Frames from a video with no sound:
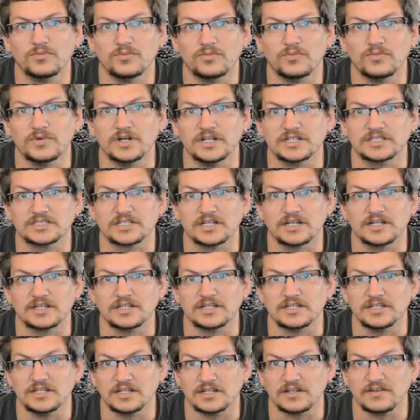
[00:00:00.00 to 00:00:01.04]
when it's on
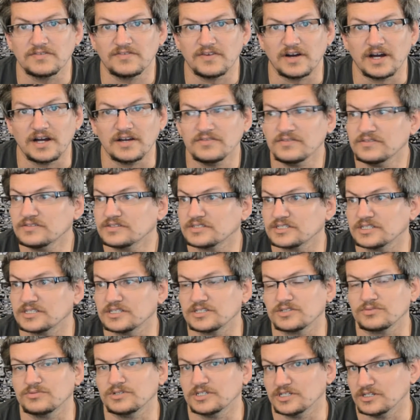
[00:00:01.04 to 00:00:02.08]
E85,
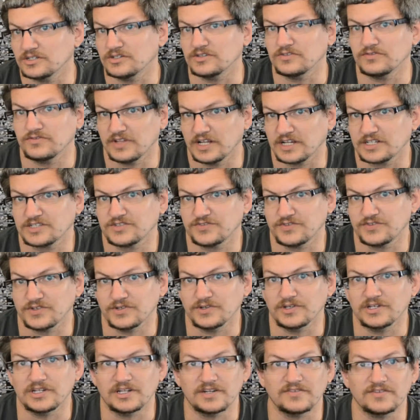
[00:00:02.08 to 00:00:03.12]
since we did do flex
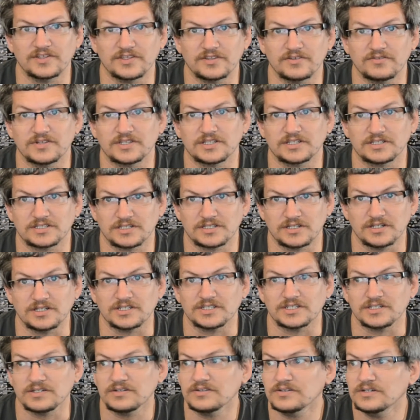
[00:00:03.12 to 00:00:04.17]
fuel and everything with this
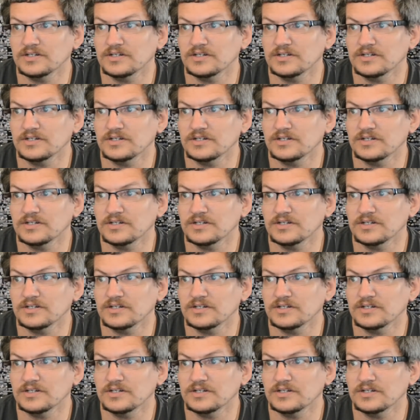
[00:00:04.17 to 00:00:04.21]
also.